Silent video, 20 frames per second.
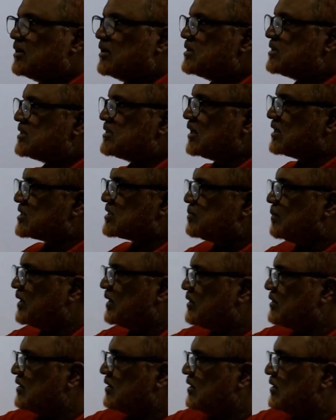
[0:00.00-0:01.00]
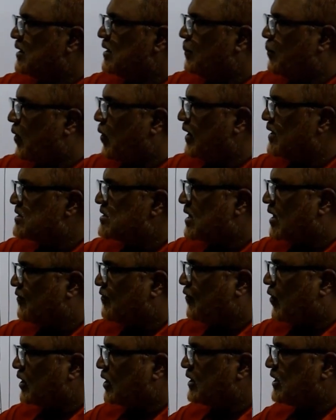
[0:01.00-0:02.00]
6 month the points
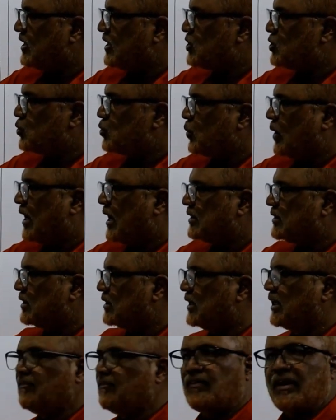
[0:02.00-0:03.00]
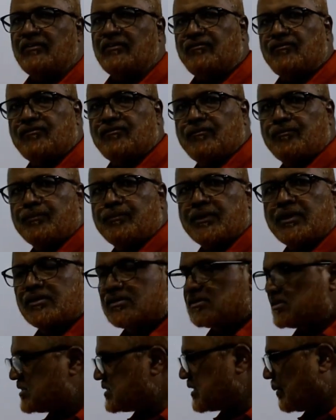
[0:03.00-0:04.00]
are 42 and 35.
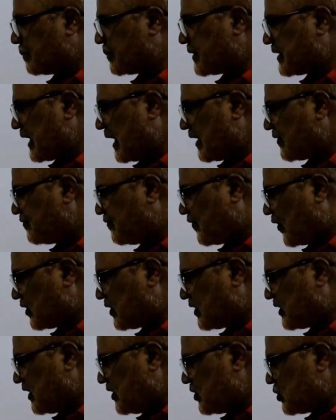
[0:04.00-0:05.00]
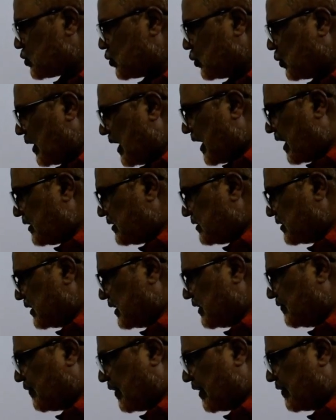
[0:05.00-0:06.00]
Subtract 42 and
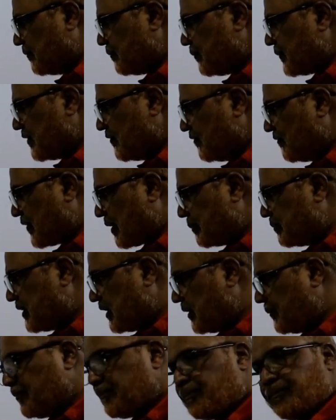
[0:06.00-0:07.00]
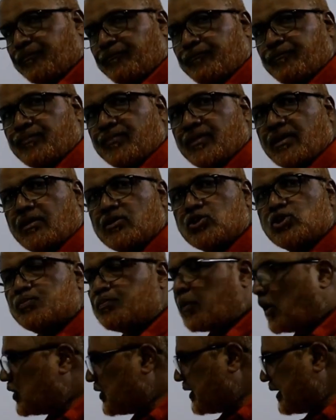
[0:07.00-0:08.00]
35 from the
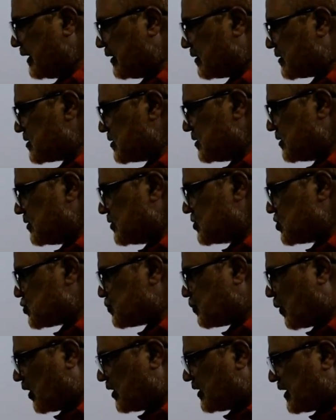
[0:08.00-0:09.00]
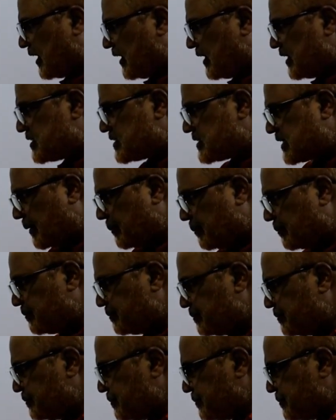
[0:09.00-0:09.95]
spot rate. Spot rate is same.